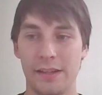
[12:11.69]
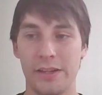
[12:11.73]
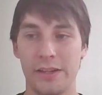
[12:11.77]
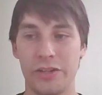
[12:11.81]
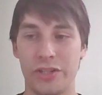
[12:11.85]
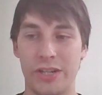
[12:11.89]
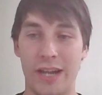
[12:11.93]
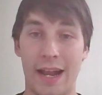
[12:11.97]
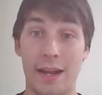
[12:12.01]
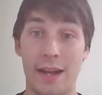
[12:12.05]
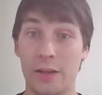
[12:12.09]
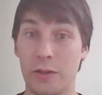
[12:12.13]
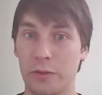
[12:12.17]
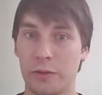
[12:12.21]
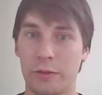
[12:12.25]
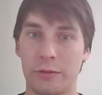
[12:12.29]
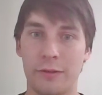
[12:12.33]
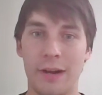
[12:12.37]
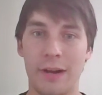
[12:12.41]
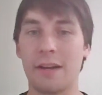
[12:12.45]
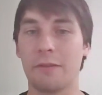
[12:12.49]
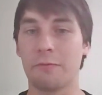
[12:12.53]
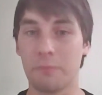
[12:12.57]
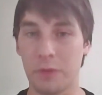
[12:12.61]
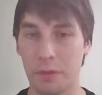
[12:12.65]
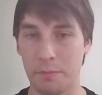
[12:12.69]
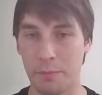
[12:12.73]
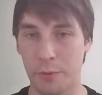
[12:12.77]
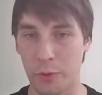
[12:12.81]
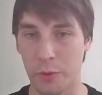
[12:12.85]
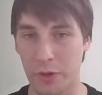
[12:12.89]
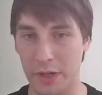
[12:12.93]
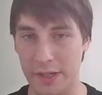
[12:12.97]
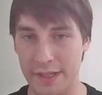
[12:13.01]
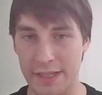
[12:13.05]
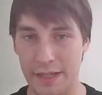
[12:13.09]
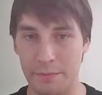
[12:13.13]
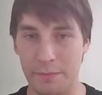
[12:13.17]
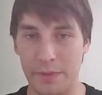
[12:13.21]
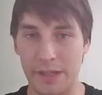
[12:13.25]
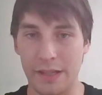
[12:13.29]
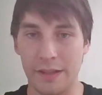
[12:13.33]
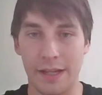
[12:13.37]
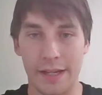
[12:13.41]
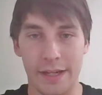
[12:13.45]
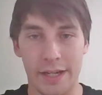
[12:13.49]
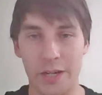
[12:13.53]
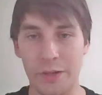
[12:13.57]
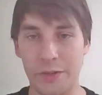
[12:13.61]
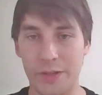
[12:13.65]
shadow credit reports and be
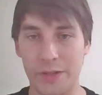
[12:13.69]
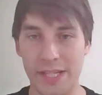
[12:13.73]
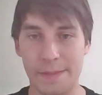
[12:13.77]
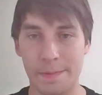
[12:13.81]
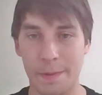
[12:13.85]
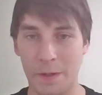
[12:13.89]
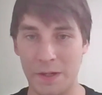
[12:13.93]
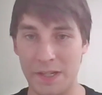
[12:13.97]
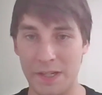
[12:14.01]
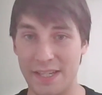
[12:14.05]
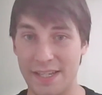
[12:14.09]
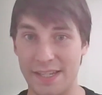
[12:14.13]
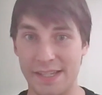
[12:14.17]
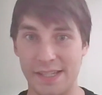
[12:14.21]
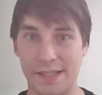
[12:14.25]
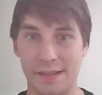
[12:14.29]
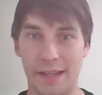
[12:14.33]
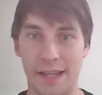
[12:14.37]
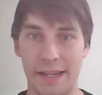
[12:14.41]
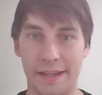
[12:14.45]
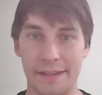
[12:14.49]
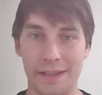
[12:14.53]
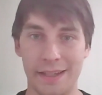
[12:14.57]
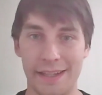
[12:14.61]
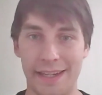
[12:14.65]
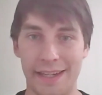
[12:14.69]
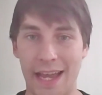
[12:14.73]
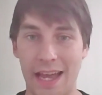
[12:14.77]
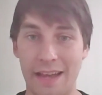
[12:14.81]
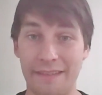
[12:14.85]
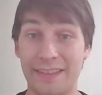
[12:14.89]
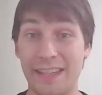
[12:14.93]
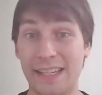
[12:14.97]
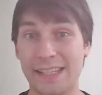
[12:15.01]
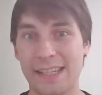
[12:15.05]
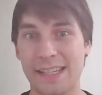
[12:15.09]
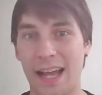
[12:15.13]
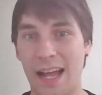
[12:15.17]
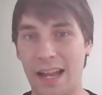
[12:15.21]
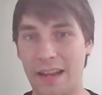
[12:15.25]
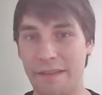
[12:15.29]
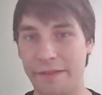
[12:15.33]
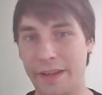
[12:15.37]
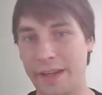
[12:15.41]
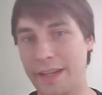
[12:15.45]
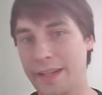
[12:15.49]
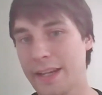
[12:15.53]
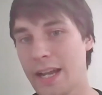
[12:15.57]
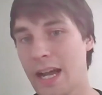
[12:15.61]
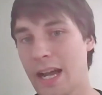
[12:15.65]
like oh this person is likely to have this kind of
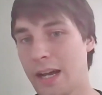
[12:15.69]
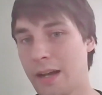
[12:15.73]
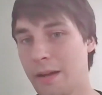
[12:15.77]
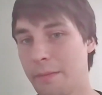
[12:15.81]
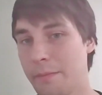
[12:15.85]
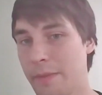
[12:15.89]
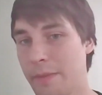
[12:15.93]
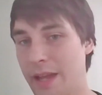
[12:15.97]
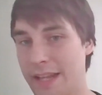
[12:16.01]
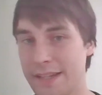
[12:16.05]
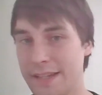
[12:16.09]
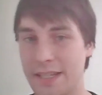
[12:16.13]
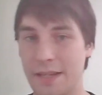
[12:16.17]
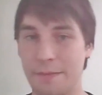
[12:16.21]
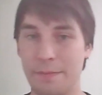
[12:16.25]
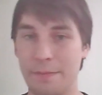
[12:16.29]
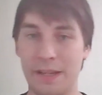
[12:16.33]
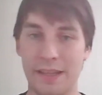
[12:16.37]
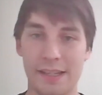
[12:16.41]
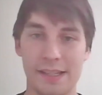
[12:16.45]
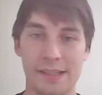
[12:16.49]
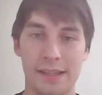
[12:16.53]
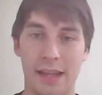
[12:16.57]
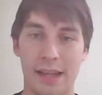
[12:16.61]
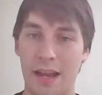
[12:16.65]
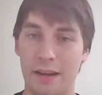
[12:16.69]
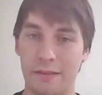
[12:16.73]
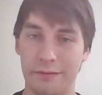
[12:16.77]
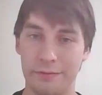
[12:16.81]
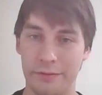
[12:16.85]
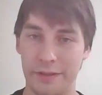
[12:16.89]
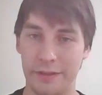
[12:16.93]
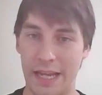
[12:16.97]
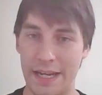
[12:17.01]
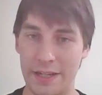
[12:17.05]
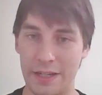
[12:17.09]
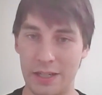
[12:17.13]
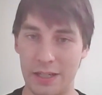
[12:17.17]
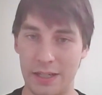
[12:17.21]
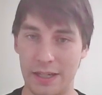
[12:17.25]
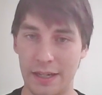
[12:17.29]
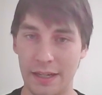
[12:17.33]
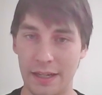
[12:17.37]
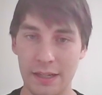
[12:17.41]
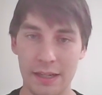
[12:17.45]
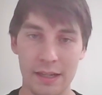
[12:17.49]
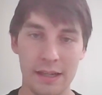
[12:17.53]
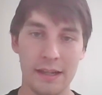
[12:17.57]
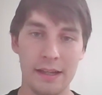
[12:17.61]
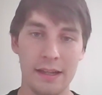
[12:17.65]
income and to be this kind of
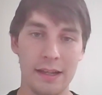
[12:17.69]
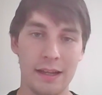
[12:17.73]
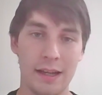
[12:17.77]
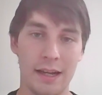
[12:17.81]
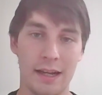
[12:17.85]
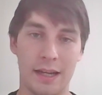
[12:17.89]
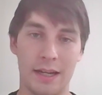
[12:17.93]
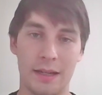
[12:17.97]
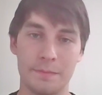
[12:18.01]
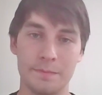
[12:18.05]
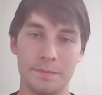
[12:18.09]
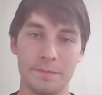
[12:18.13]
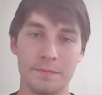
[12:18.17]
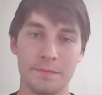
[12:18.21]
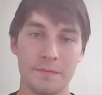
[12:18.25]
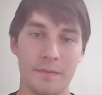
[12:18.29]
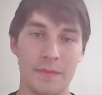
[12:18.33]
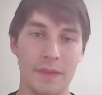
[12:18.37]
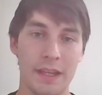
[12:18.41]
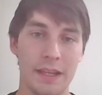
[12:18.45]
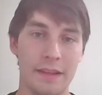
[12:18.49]
lender um,